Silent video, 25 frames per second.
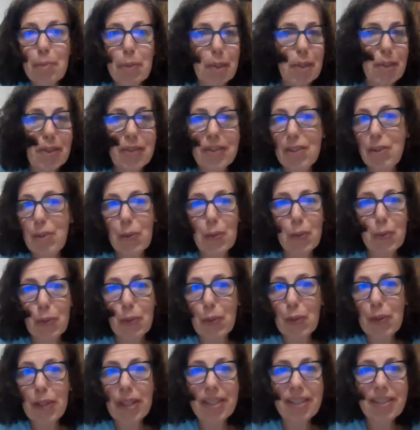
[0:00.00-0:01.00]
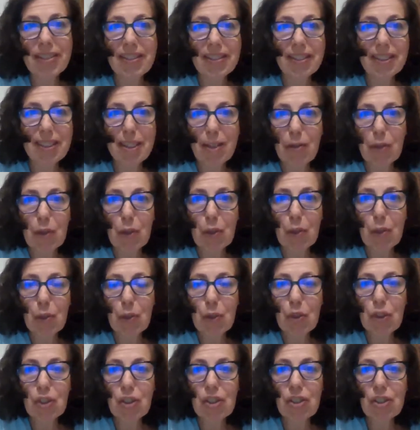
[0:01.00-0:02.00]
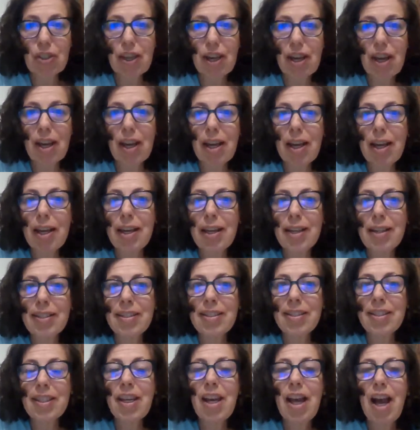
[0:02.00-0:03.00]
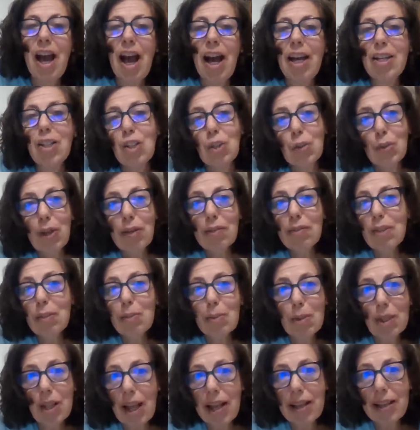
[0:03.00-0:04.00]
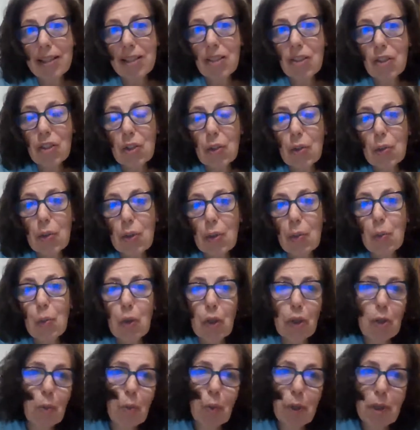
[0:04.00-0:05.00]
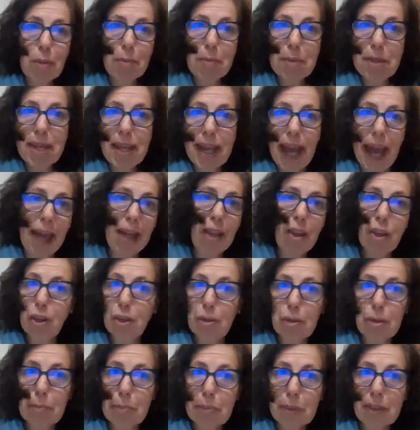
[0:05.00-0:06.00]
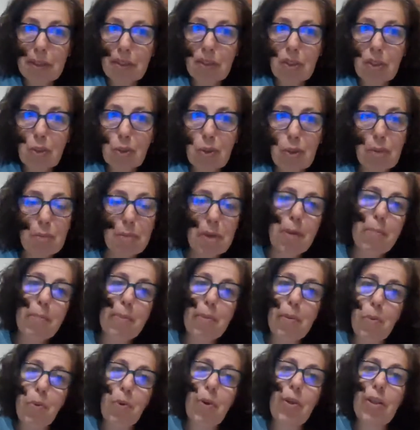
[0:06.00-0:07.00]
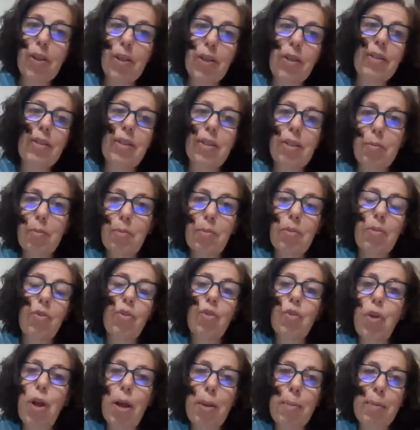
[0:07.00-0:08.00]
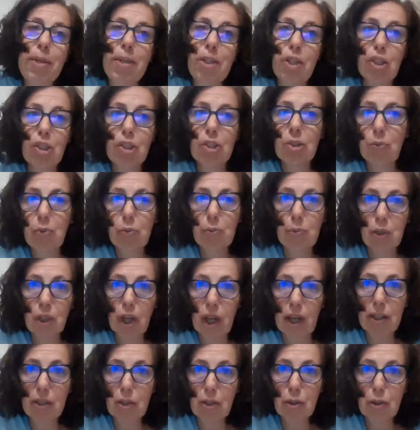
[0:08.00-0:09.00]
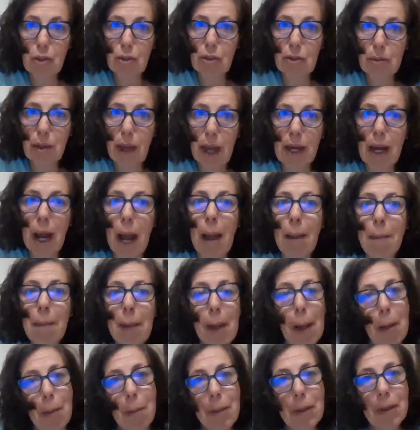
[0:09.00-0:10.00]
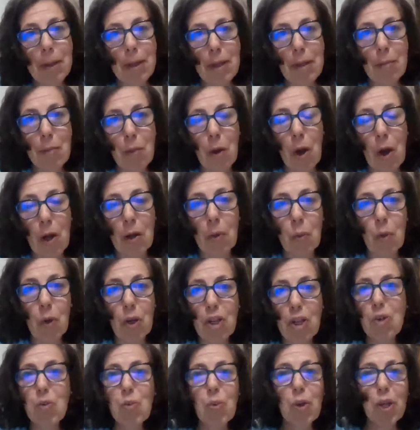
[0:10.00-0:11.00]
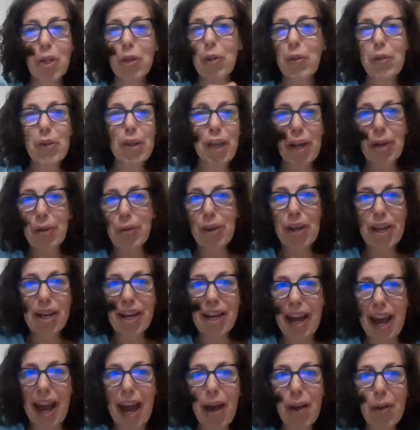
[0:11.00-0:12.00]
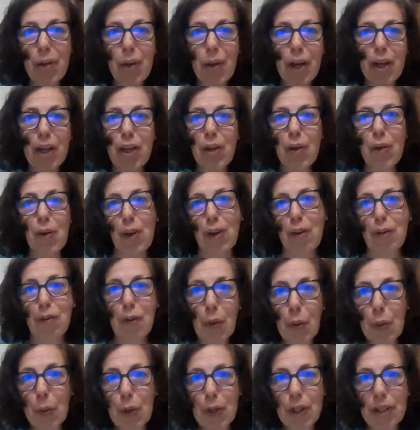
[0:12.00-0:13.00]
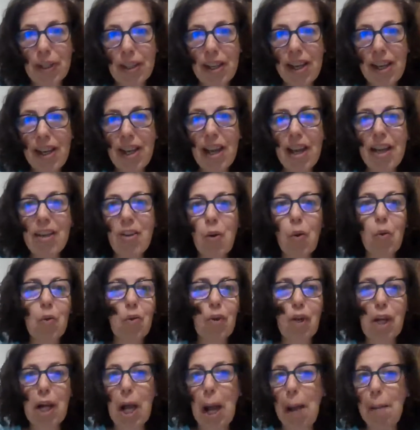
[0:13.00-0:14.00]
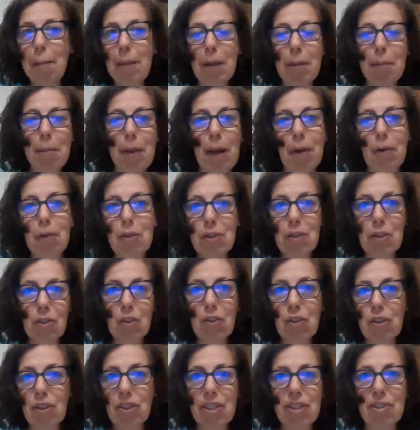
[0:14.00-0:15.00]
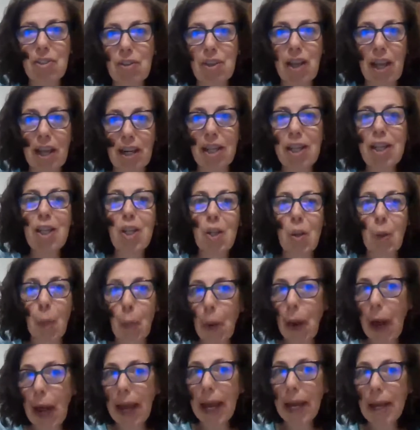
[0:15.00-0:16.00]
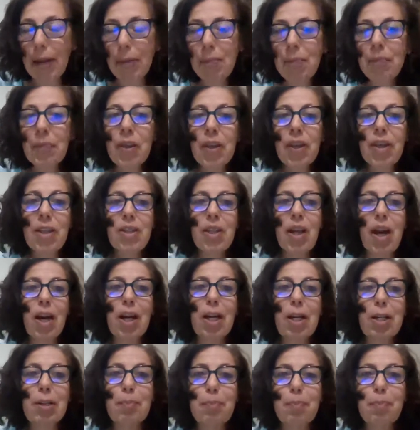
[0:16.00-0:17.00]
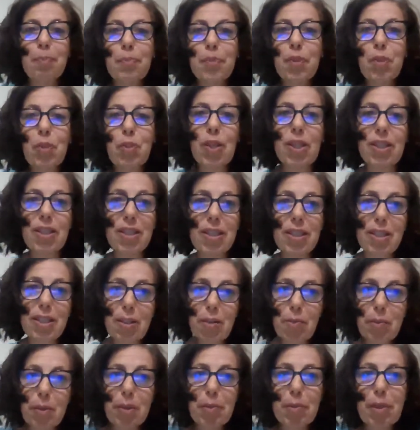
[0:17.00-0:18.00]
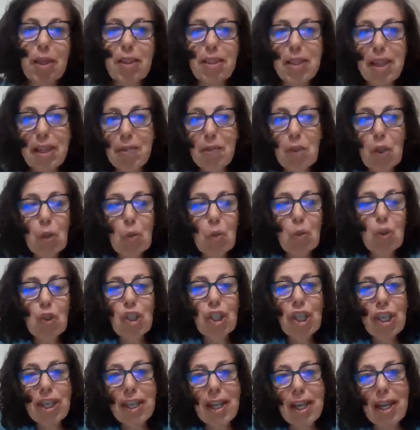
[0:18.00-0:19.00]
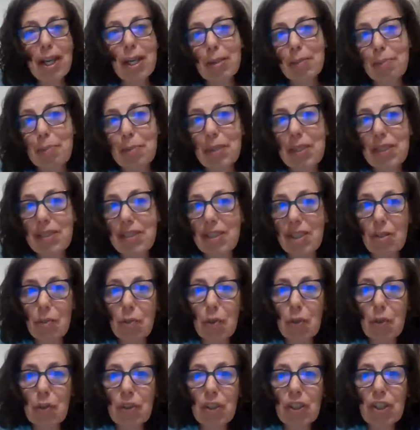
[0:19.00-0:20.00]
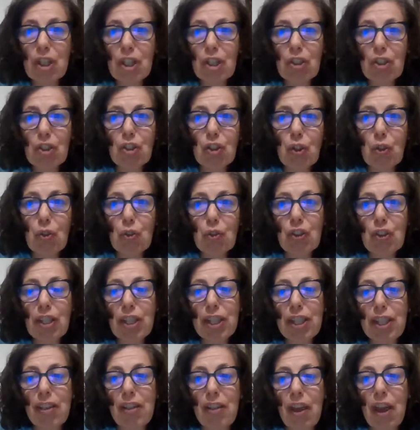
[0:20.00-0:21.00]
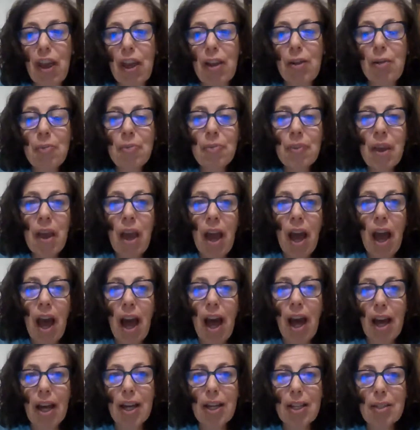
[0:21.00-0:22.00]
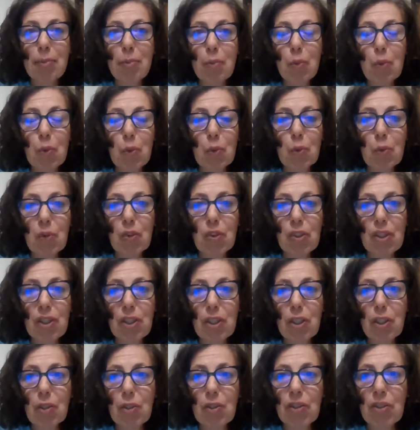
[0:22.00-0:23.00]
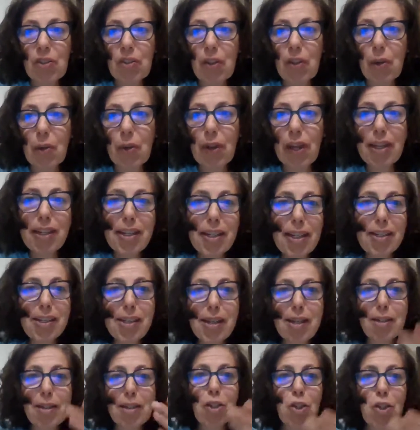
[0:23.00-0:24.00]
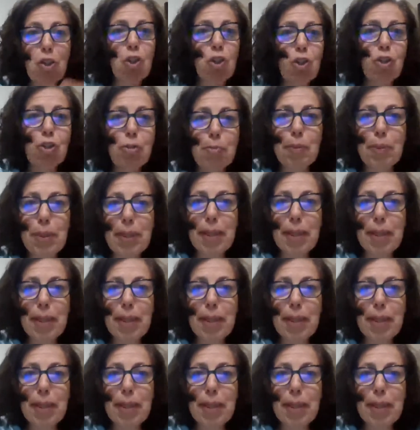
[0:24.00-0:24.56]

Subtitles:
because I don't do that as a life coach. And I do have some clients though that work with me and therapists, so they might be working on some trauma issues from childhood, and I'm helping them on what do you want to create right now and going forward, and overcoming barriers that are getting in the way. So that's a little bit about life coaching. It's different than consulting in that I won't sit here and say, okay, Danielle, here's your